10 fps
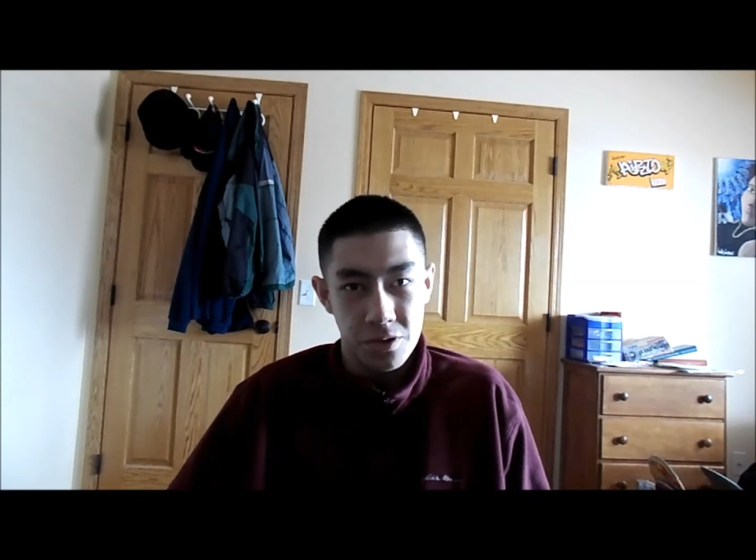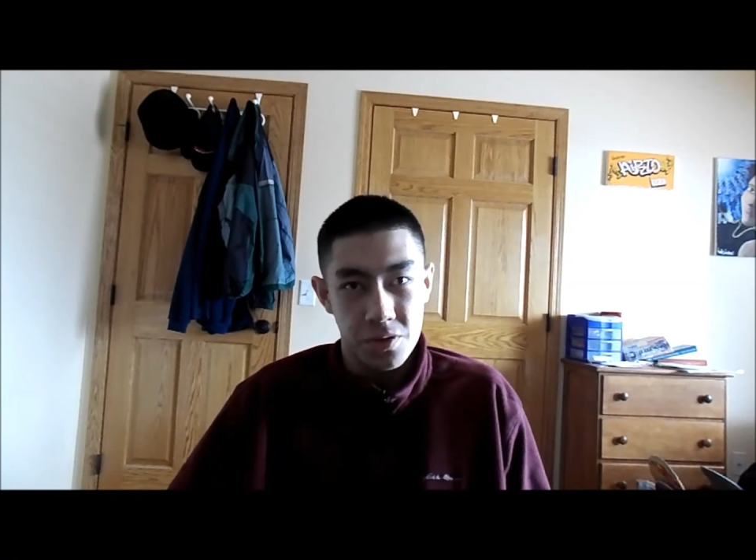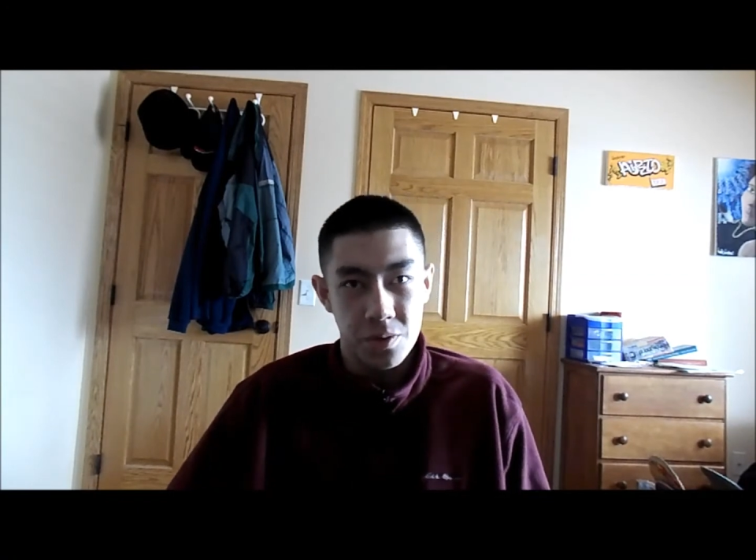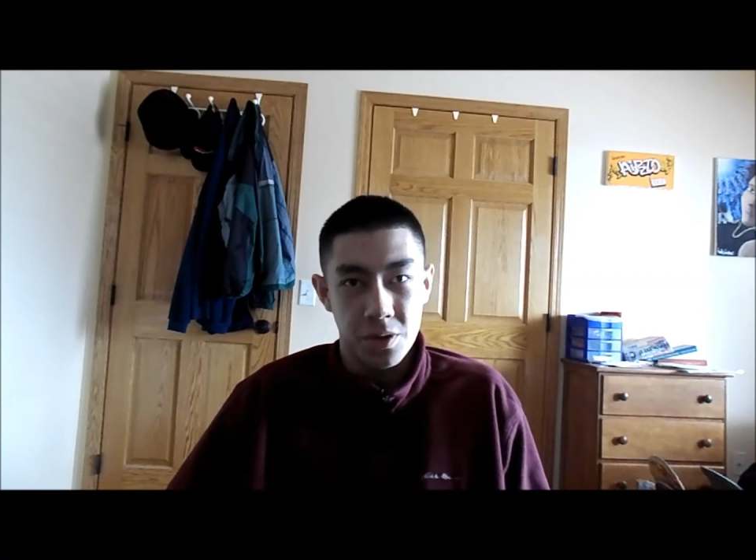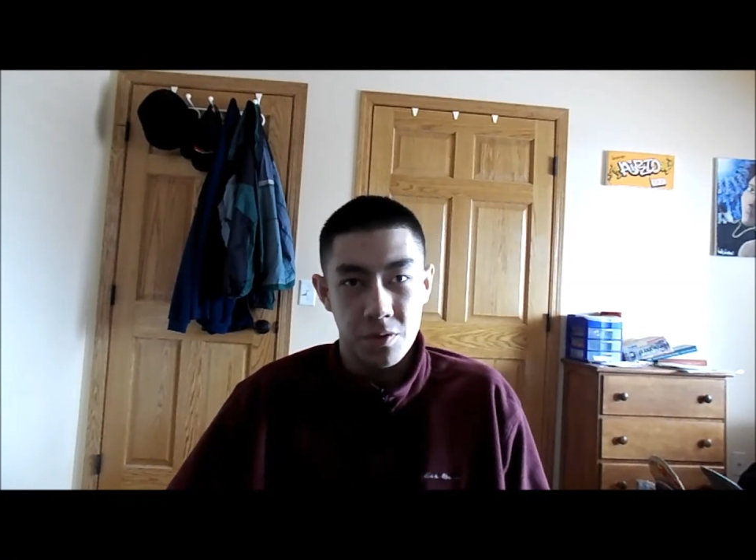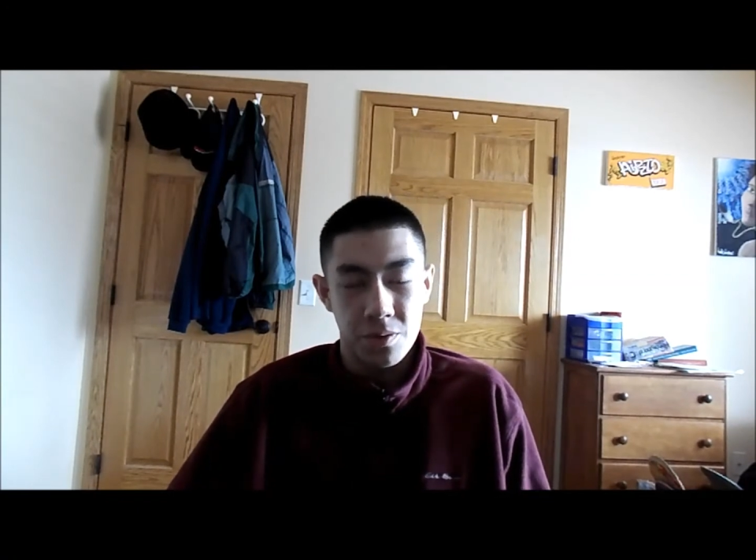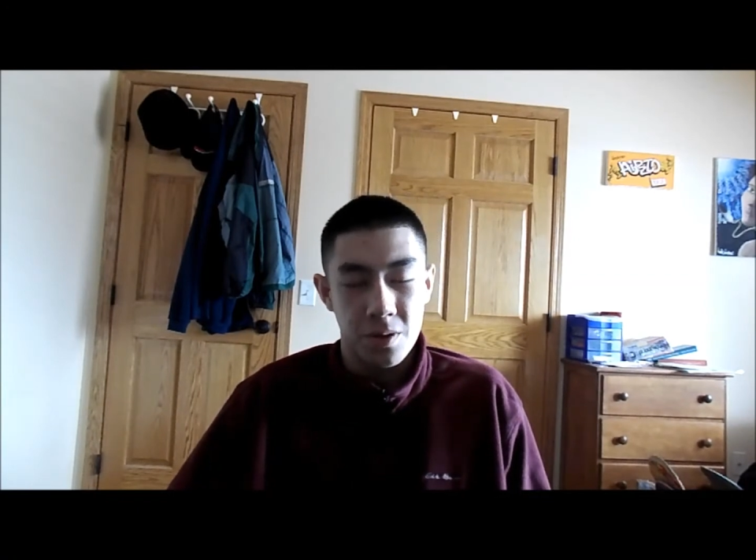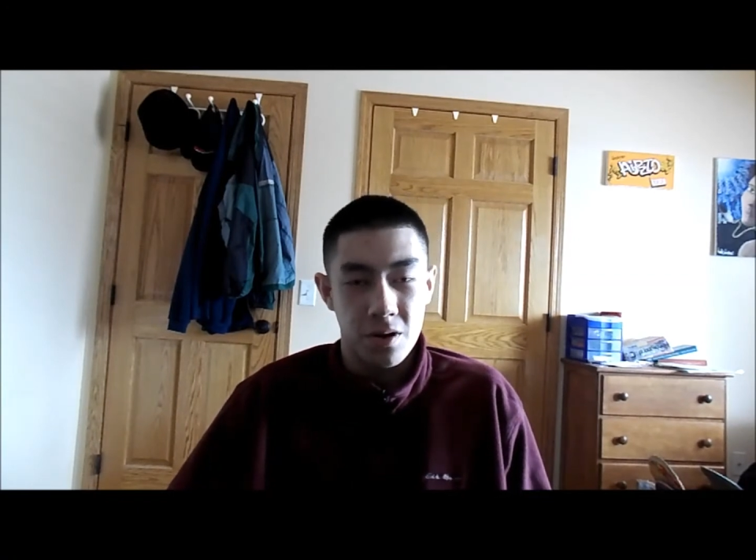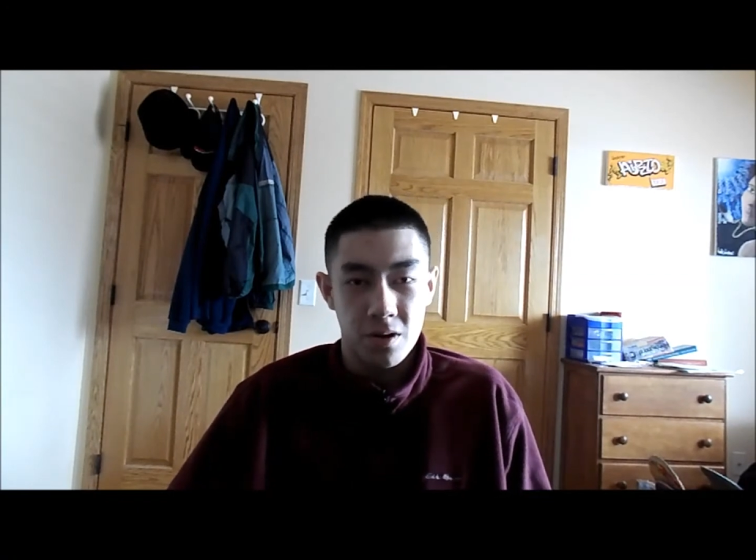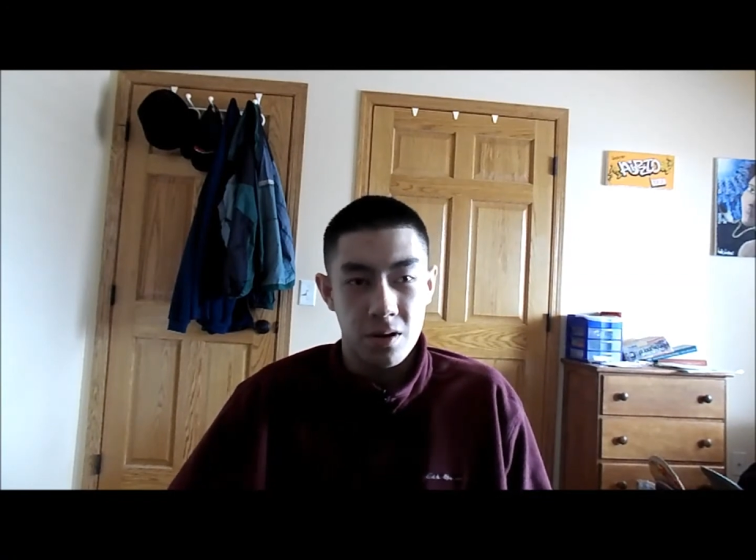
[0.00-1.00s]
do something with my
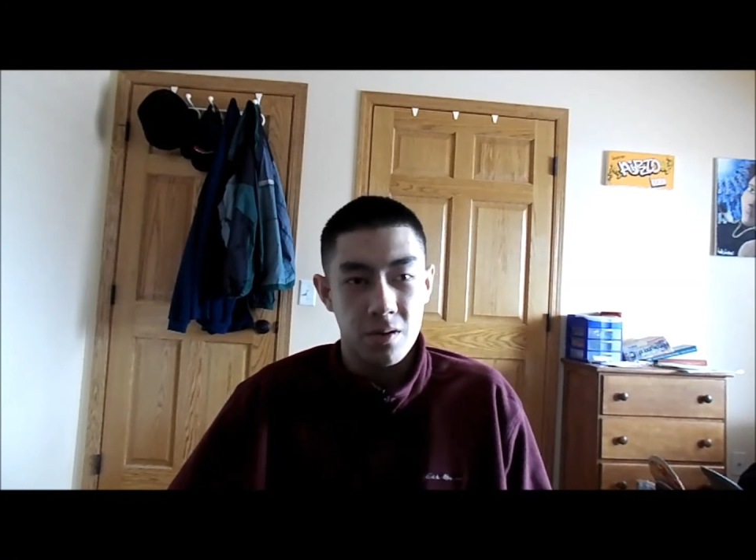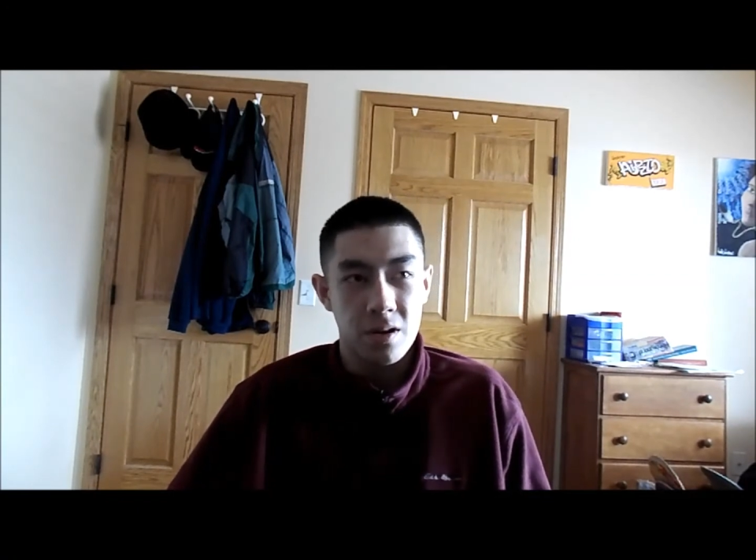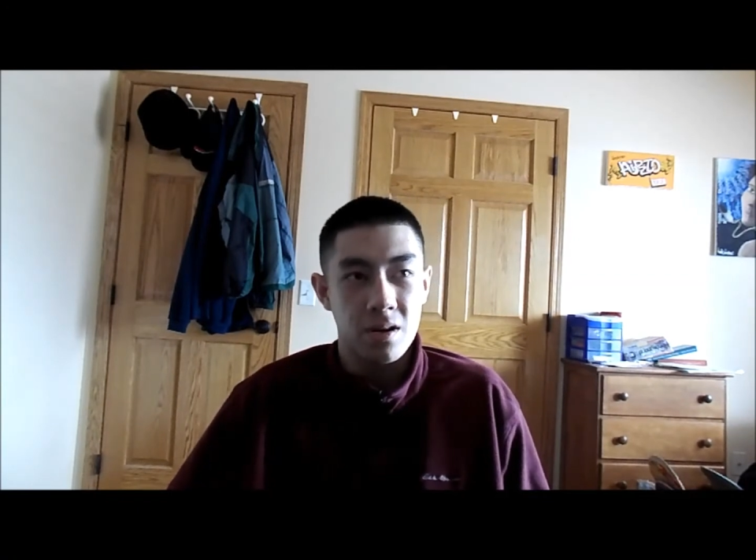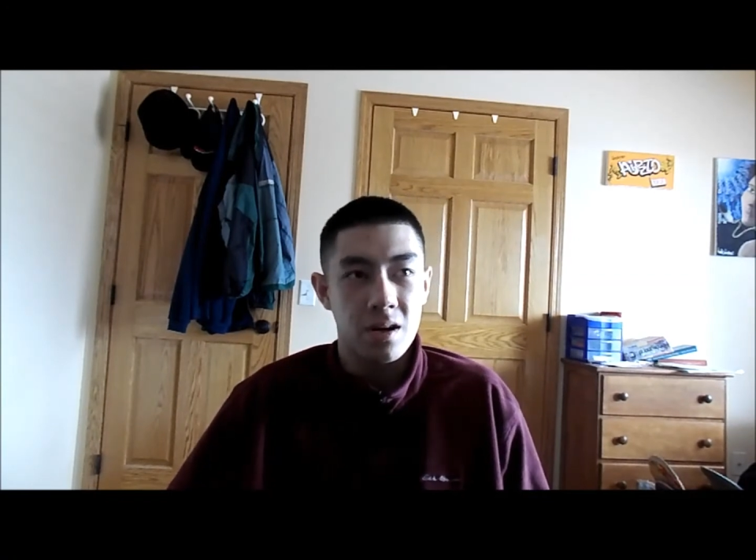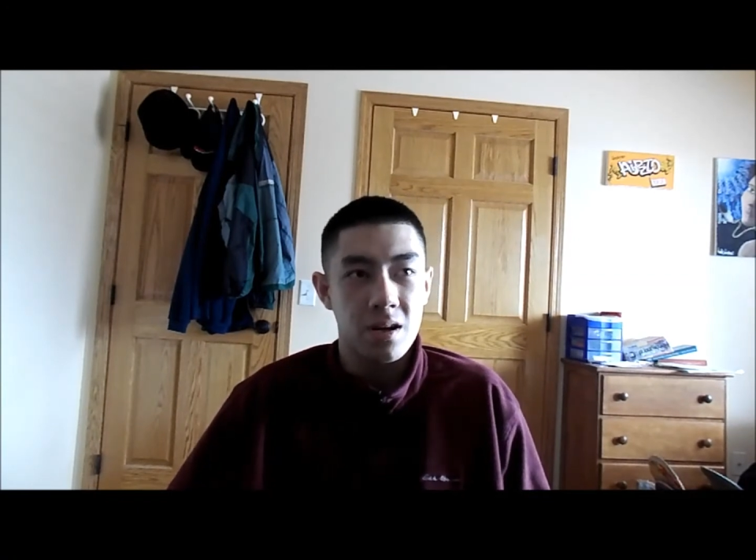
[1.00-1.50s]
art career.